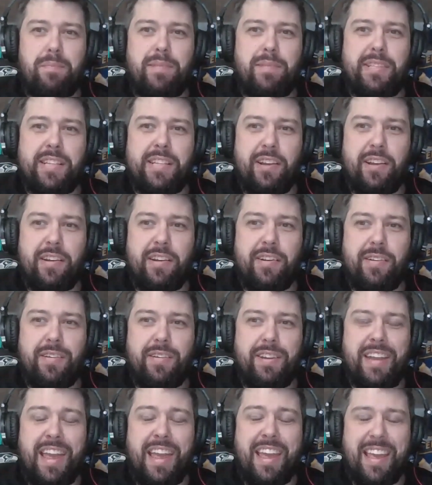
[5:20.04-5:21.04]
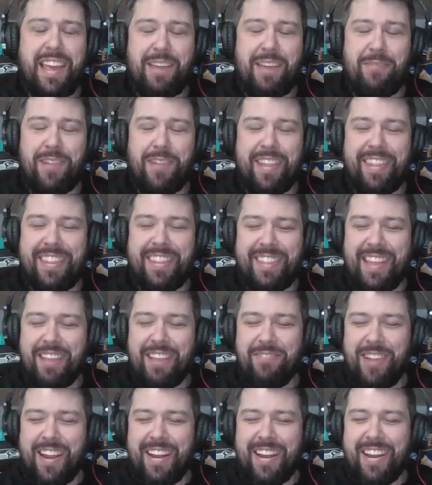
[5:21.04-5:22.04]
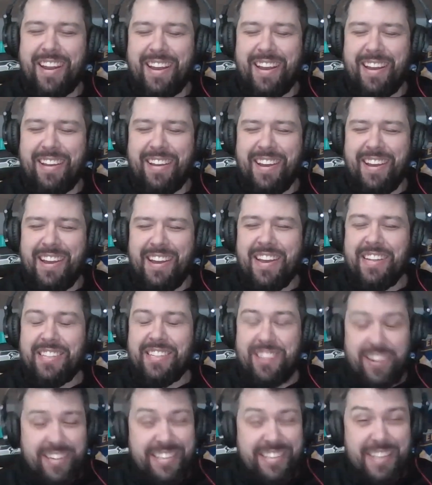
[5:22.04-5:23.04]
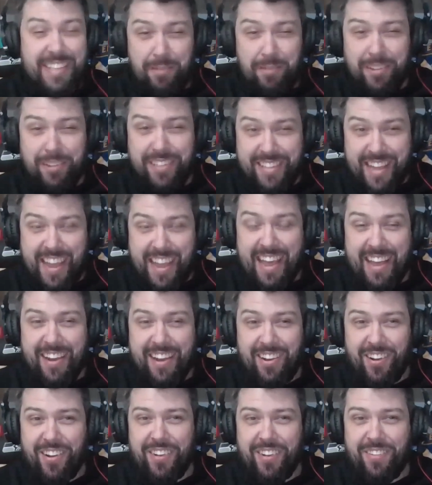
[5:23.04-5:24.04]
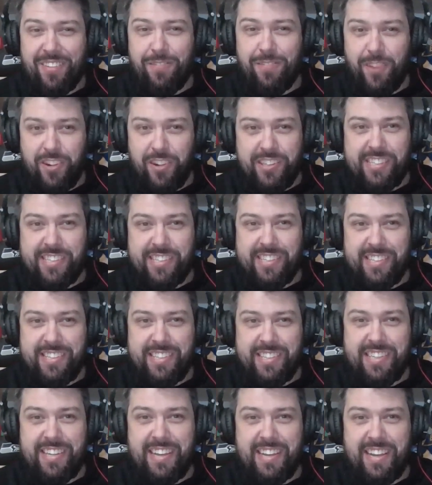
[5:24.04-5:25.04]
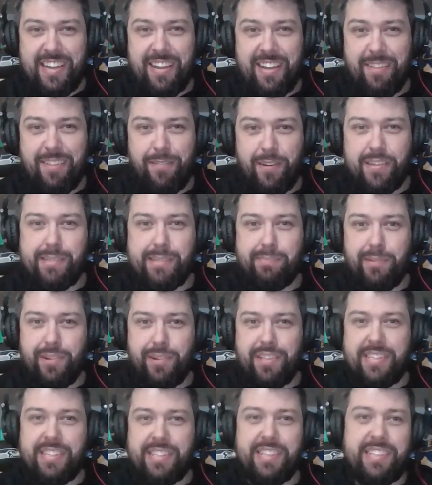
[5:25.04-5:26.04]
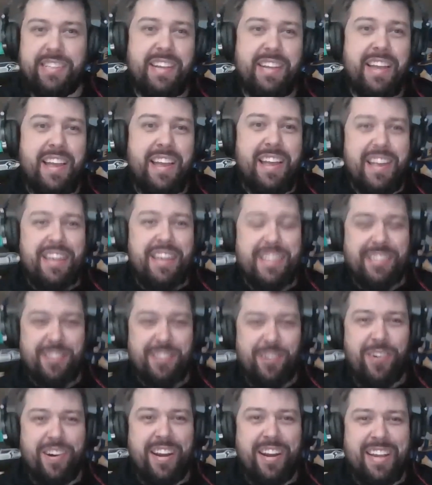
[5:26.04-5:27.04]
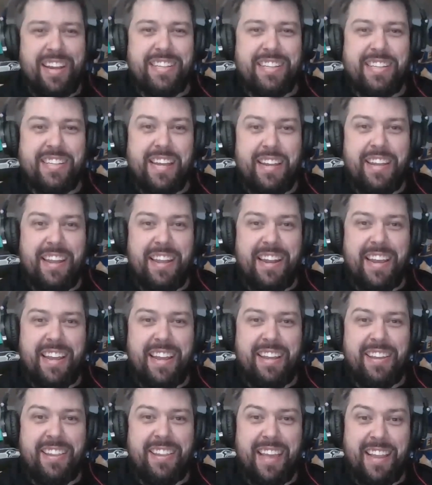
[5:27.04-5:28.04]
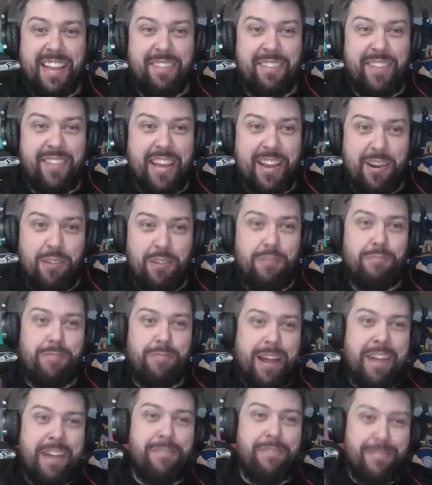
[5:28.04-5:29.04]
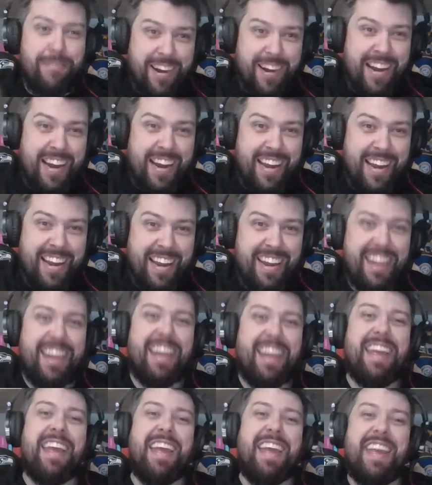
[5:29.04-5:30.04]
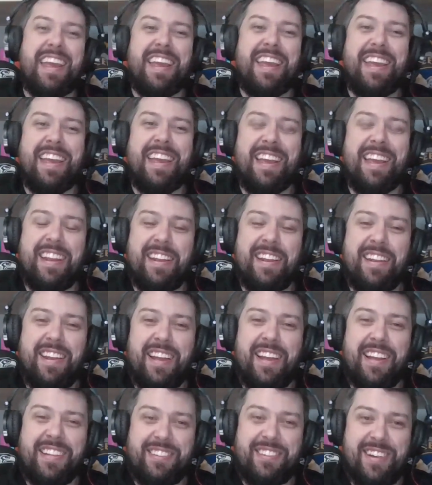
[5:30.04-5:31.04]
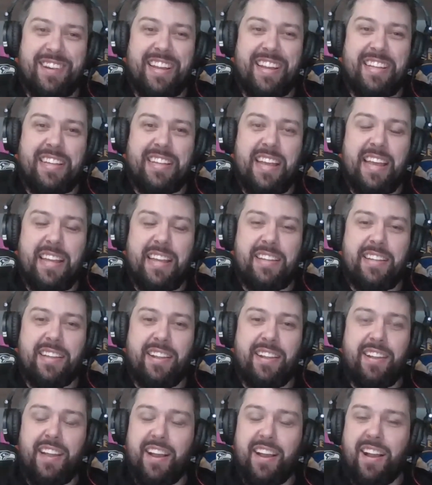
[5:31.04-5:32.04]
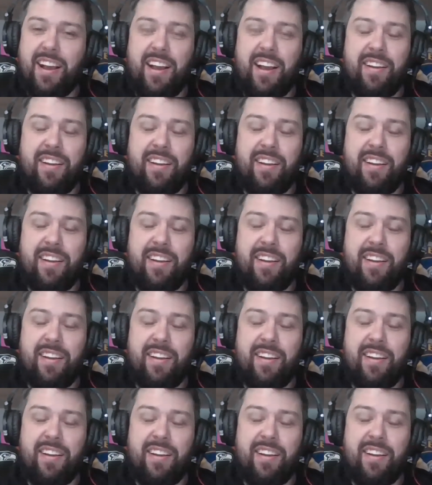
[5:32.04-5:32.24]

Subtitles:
So yeah, when Stokes doubled down on Fox Sports' story and said that they're living rent free in Australia's heads, like